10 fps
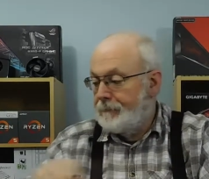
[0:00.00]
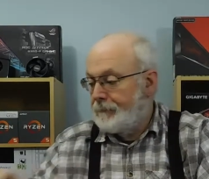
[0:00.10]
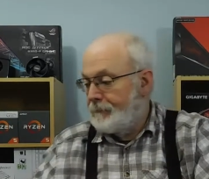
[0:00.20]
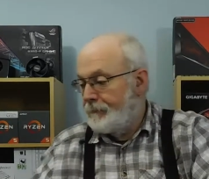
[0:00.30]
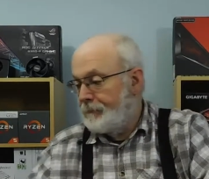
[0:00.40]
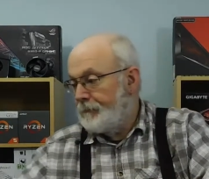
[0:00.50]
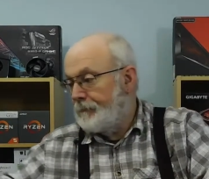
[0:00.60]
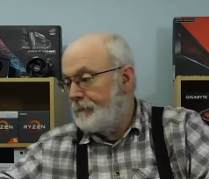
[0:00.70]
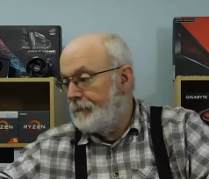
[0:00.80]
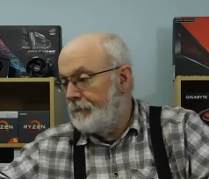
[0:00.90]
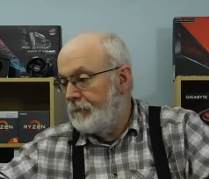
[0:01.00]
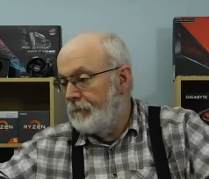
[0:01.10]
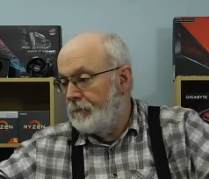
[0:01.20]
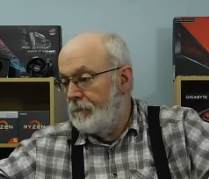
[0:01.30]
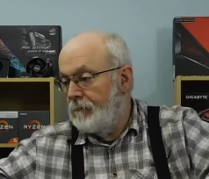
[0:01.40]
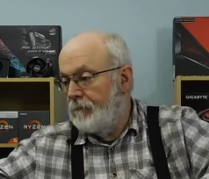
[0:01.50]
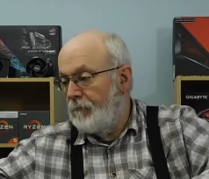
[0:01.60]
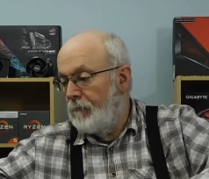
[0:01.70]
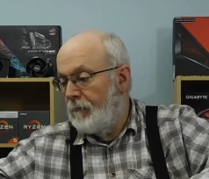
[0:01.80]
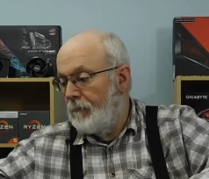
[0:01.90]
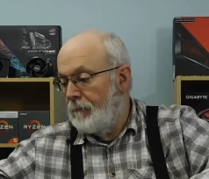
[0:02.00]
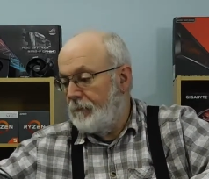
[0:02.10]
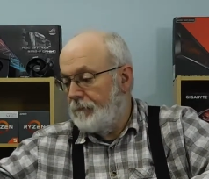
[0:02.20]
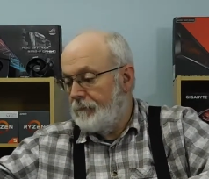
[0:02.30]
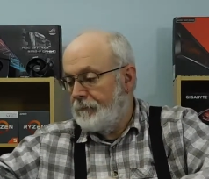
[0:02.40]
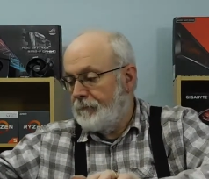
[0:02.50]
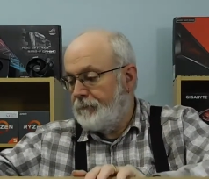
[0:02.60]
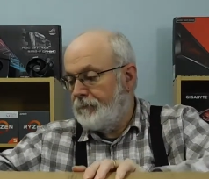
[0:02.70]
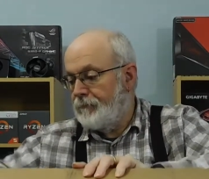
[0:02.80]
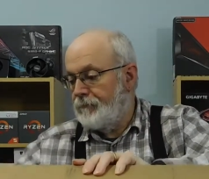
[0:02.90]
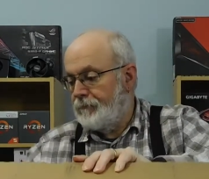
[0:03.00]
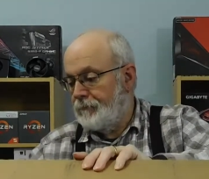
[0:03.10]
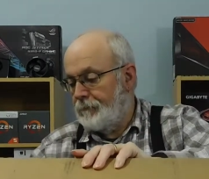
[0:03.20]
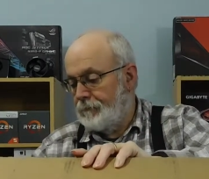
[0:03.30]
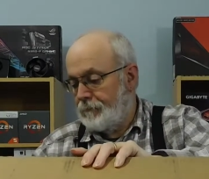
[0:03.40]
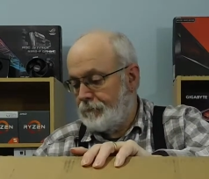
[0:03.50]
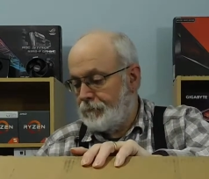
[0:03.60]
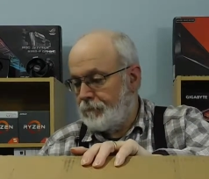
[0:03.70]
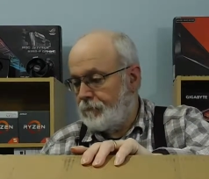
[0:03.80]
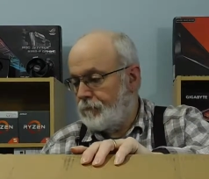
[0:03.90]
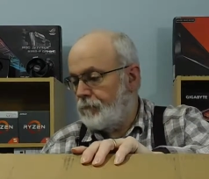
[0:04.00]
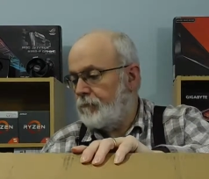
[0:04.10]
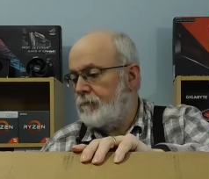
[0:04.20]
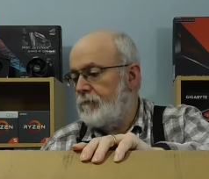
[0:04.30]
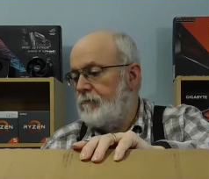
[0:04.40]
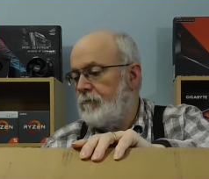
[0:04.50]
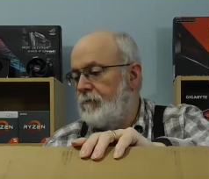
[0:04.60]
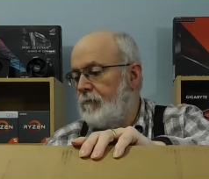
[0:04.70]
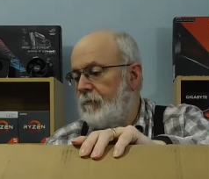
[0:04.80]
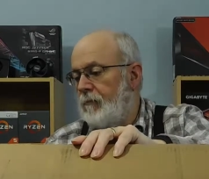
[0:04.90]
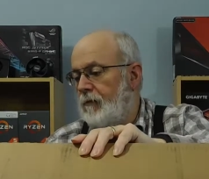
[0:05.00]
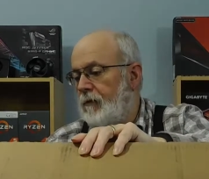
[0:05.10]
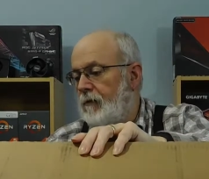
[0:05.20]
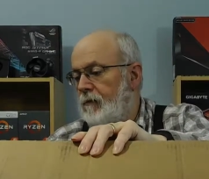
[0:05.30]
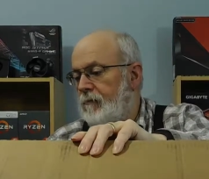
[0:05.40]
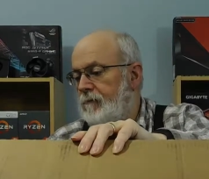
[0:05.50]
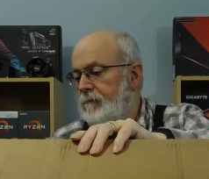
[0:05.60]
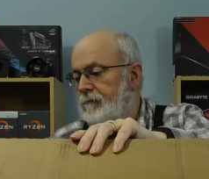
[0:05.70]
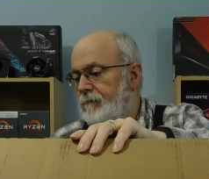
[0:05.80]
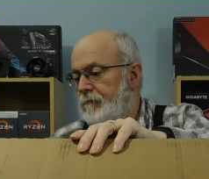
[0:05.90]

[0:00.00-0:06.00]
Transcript: (silence)